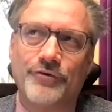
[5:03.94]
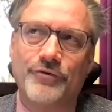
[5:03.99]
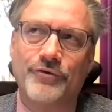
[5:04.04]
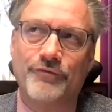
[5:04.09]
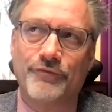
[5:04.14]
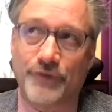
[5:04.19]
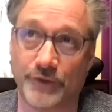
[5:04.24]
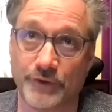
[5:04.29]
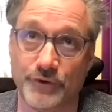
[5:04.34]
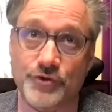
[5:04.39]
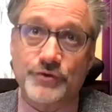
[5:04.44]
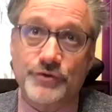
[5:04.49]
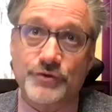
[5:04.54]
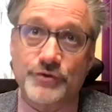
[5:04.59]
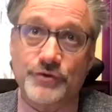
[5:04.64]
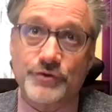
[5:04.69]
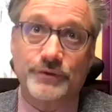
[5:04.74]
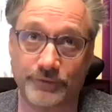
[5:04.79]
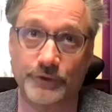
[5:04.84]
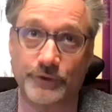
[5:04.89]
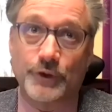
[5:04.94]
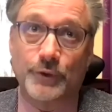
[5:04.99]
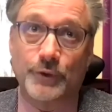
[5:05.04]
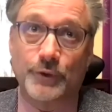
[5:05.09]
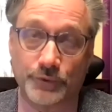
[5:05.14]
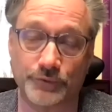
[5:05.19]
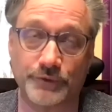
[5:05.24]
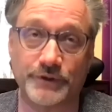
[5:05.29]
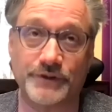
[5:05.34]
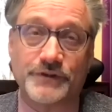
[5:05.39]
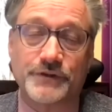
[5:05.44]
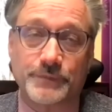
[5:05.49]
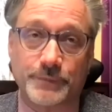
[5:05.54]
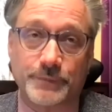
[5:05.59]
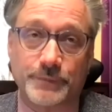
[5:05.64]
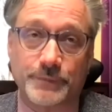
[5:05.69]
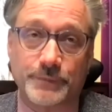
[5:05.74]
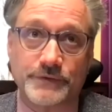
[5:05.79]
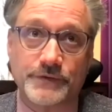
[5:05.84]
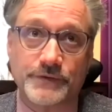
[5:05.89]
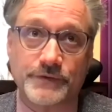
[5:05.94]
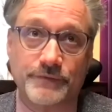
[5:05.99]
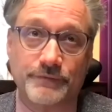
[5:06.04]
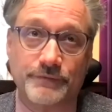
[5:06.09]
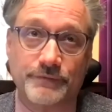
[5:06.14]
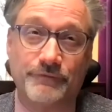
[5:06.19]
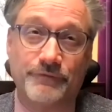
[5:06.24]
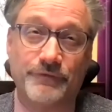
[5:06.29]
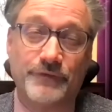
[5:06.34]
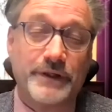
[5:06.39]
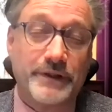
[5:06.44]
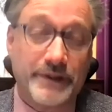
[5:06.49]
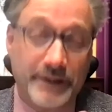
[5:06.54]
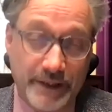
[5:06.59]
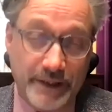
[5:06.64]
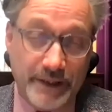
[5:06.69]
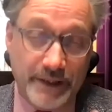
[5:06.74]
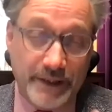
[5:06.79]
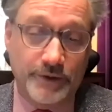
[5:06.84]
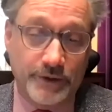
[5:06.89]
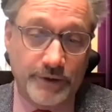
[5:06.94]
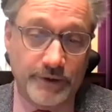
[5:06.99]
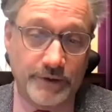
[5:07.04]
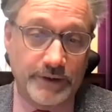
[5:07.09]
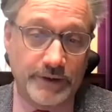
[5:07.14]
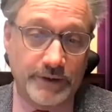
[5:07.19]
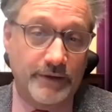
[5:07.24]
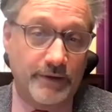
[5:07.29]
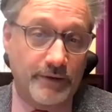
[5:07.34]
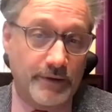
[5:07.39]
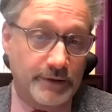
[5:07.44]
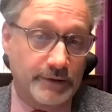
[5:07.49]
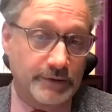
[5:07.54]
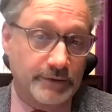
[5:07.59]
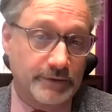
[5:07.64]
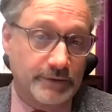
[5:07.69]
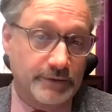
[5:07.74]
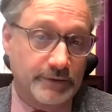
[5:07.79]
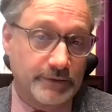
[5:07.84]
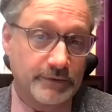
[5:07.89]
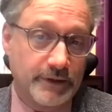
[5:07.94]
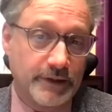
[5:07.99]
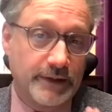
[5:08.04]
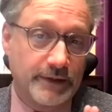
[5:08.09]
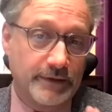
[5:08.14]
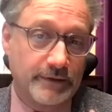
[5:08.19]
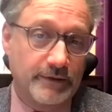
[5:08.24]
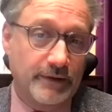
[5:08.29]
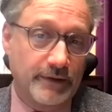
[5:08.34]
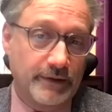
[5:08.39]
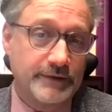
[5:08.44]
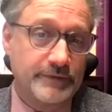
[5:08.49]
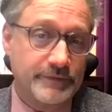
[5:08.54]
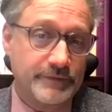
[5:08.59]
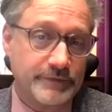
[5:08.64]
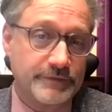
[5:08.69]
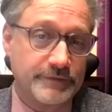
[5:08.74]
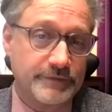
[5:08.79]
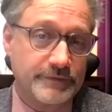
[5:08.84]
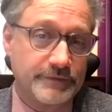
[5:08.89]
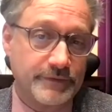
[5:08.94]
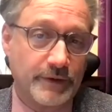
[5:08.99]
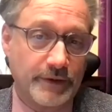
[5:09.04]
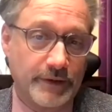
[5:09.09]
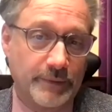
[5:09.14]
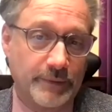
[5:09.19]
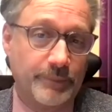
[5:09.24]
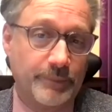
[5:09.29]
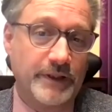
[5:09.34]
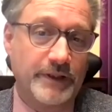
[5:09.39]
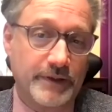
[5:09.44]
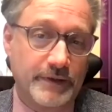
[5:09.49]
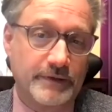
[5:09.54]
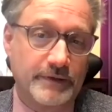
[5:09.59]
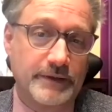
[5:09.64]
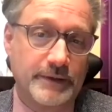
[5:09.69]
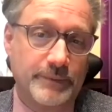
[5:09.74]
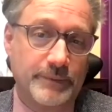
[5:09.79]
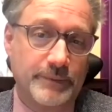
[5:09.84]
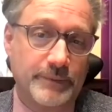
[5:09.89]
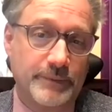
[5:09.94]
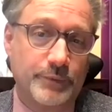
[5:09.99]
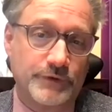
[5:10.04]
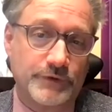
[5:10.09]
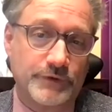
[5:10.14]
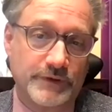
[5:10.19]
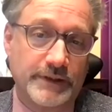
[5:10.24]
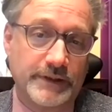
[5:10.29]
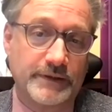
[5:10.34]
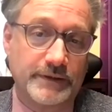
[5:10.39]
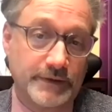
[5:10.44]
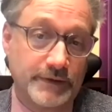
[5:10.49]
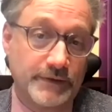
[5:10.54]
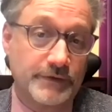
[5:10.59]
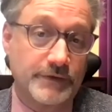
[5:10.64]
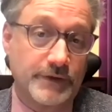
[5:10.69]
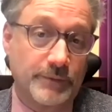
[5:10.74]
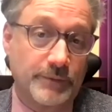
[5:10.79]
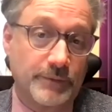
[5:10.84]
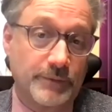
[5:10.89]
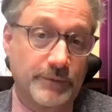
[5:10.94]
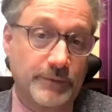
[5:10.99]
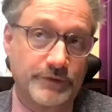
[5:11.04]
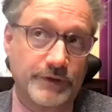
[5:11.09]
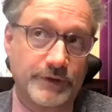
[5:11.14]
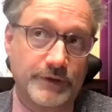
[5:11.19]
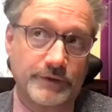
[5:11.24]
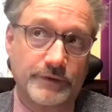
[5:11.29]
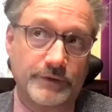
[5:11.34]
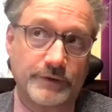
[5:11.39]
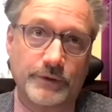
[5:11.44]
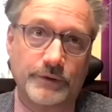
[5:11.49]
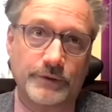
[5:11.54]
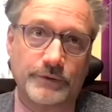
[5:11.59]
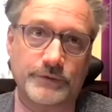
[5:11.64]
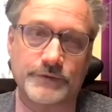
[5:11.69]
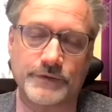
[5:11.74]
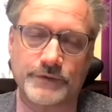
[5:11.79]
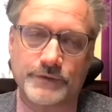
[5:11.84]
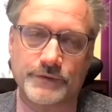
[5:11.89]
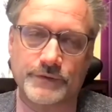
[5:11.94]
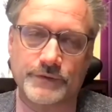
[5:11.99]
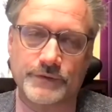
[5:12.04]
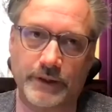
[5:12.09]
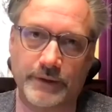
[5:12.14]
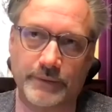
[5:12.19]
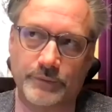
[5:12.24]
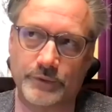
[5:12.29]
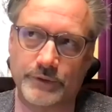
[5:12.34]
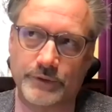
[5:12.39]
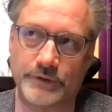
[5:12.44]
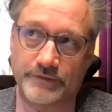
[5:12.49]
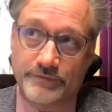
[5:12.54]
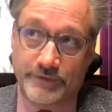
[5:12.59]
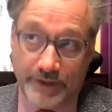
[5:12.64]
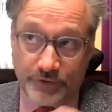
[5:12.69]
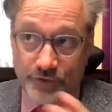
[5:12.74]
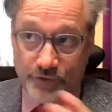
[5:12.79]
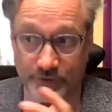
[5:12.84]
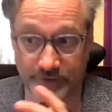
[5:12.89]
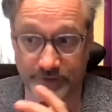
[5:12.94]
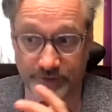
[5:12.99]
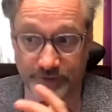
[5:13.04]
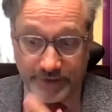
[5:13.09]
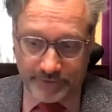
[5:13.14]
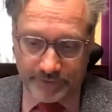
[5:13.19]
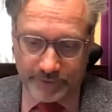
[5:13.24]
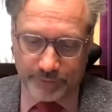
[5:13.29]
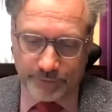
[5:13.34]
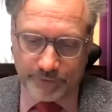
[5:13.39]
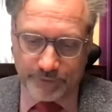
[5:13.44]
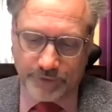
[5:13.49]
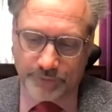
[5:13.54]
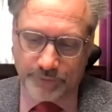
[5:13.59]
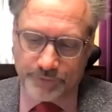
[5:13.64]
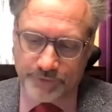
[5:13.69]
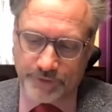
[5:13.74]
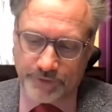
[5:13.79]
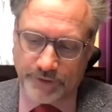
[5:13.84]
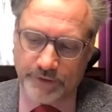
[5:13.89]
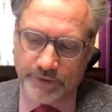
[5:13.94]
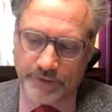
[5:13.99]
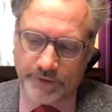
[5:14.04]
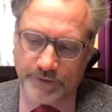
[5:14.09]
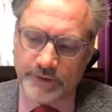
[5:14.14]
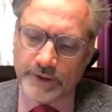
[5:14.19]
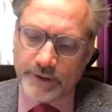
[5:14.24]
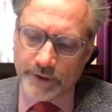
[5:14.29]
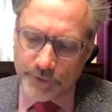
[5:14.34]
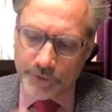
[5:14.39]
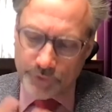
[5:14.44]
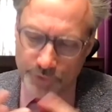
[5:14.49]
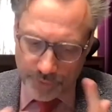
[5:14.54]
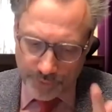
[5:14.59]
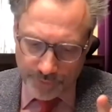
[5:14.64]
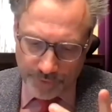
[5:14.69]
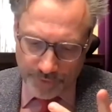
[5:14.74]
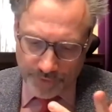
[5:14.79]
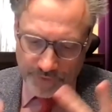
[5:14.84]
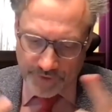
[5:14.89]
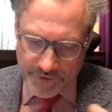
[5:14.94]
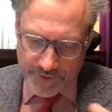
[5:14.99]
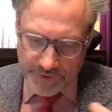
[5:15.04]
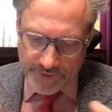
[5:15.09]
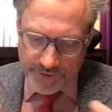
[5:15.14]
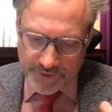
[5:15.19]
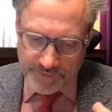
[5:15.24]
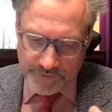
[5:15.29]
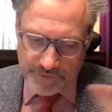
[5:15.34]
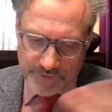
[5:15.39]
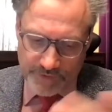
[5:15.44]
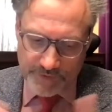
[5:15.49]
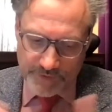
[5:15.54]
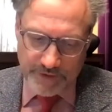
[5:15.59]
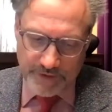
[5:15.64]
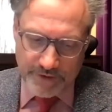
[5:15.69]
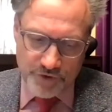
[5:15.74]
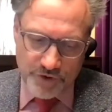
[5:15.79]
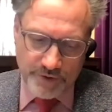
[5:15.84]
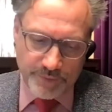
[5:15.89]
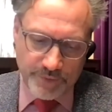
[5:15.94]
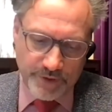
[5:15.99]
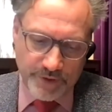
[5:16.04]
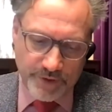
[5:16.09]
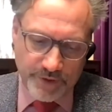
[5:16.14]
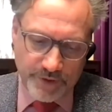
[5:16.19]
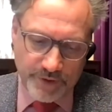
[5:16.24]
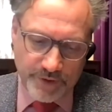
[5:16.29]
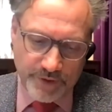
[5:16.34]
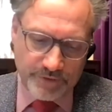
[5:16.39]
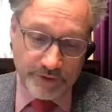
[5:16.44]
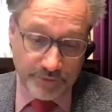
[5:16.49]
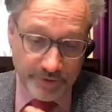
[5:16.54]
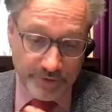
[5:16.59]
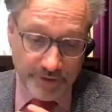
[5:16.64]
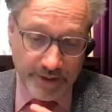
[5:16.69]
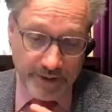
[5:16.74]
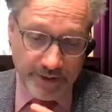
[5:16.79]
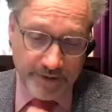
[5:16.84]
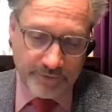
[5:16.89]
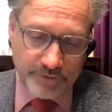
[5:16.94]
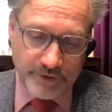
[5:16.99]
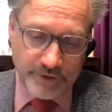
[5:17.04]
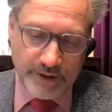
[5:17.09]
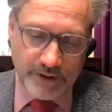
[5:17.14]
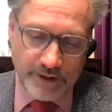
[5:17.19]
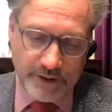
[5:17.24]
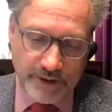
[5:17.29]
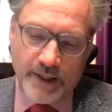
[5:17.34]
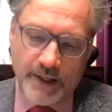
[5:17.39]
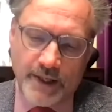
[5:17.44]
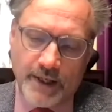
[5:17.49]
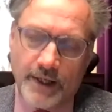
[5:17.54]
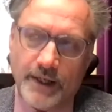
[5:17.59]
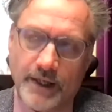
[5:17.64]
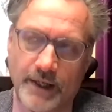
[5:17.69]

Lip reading: functional cone response very early on in life, immediately postnatally. Some of the dogs described with eventually achromatopsia, 2 mutations in CNGB3 or A3,